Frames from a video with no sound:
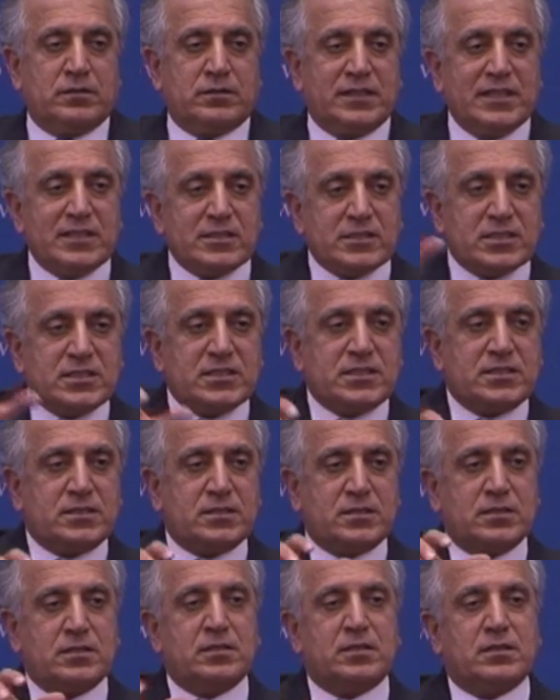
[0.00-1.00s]

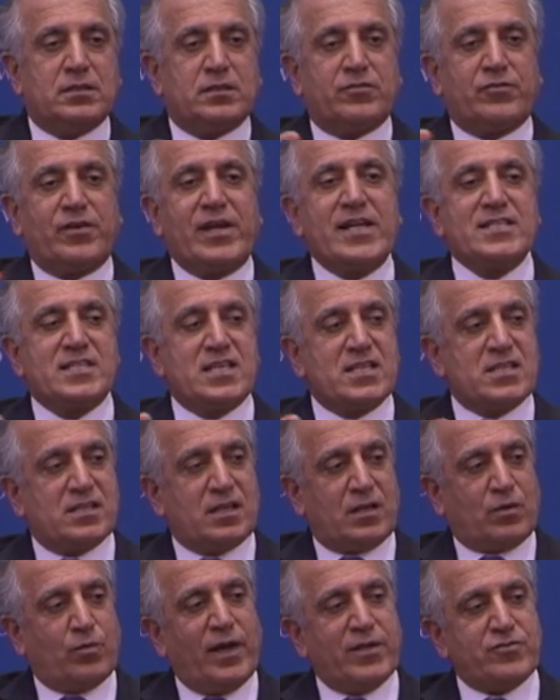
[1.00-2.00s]
this raises
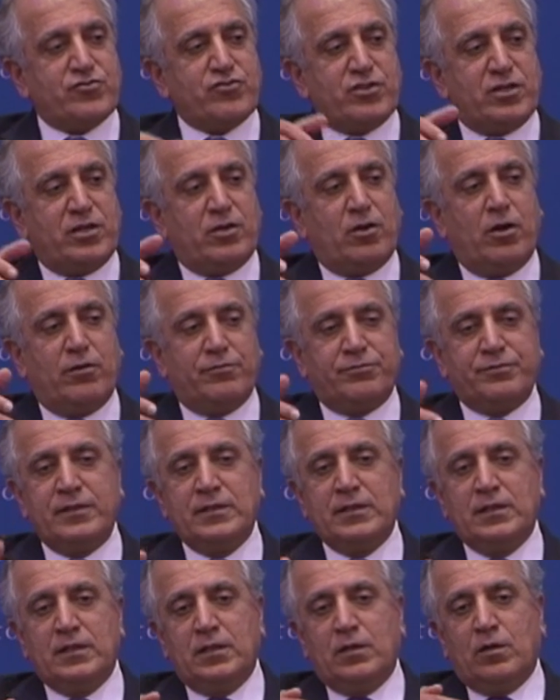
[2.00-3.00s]
the question of,
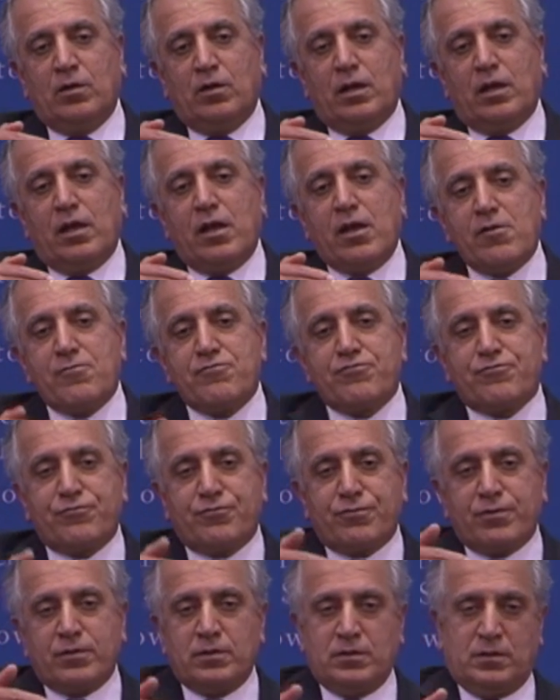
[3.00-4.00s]
if
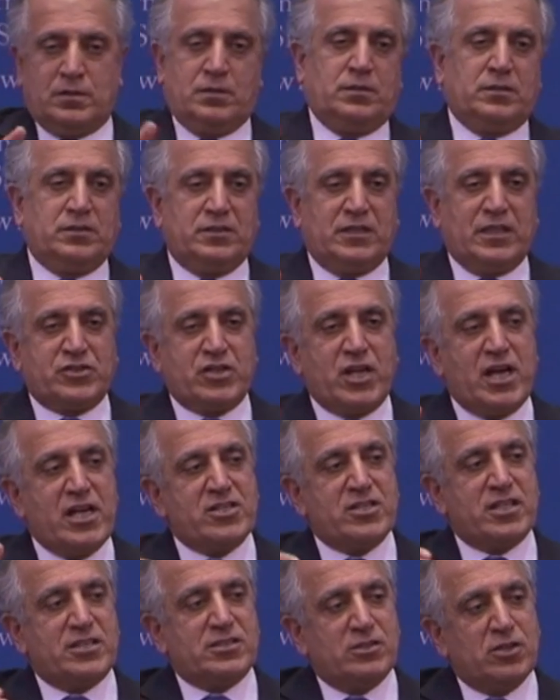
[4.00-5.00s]
the
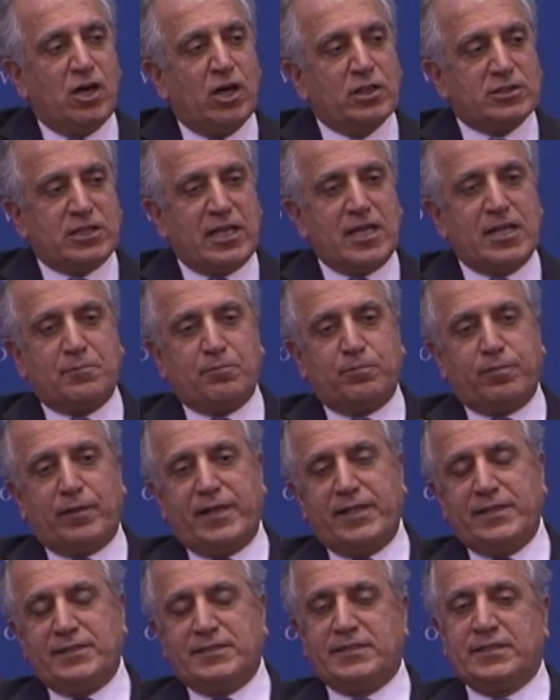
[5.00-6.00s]
change does not take
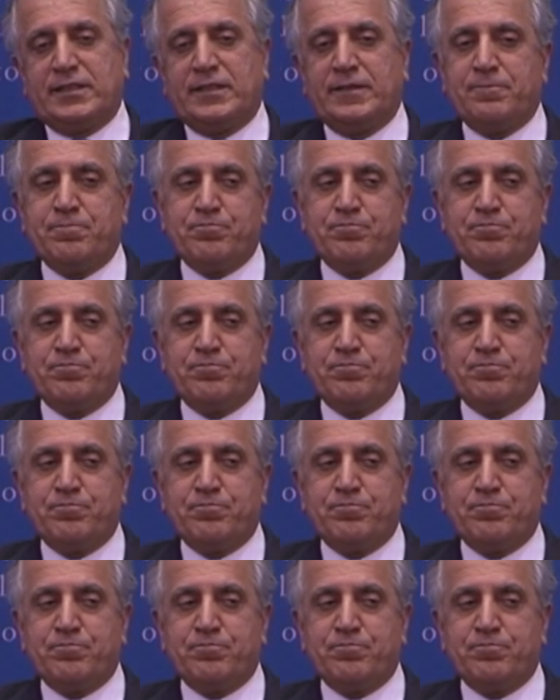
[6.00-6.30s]
place,